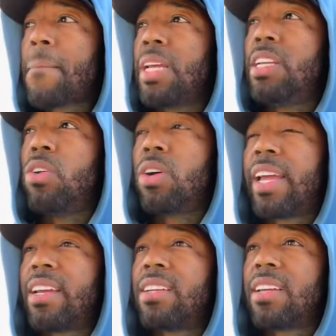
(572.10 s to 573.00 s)
you know,
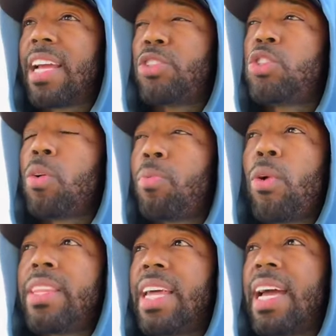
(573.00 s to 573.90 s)
get you to a
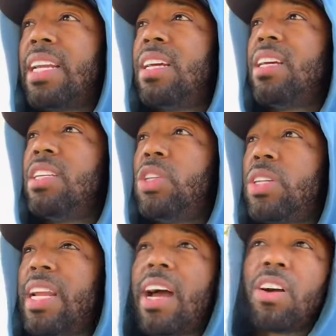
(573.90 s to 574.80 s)
point that you
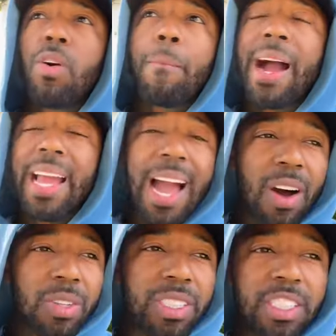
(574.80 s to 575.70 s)
can now go buy a
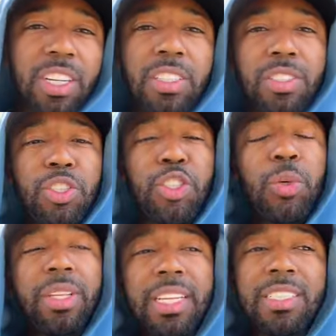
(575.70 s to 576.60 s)
house and you could do
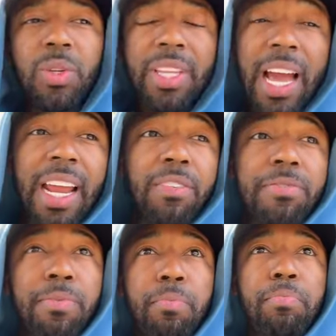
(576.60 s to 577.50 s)
this and do that, like
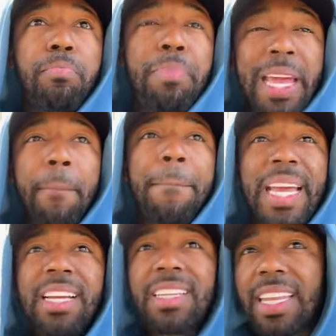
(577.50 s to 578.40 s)
big,
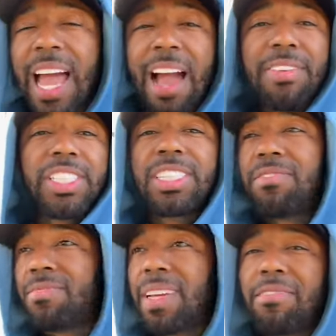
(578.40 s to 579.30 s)
big lavish
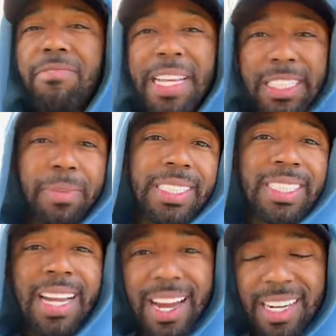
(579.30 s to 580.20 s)
investments
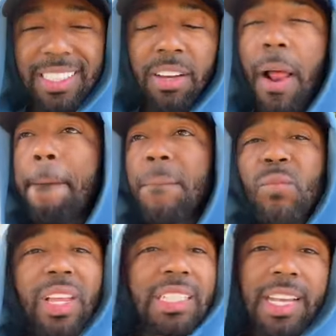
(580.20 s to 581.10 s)
and that kind of stuff.
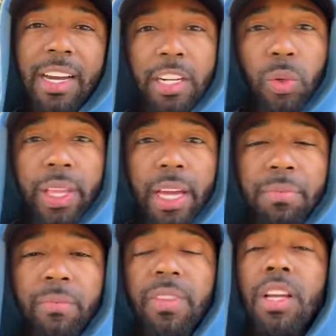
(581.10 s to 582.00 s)
It's not going to do that.
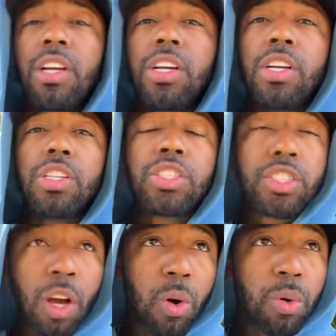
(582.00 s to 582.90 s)

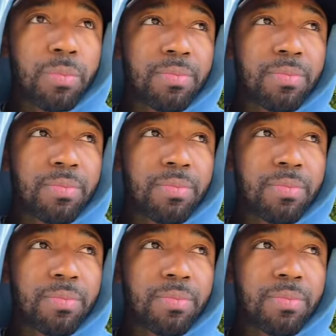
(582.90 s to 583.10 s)
So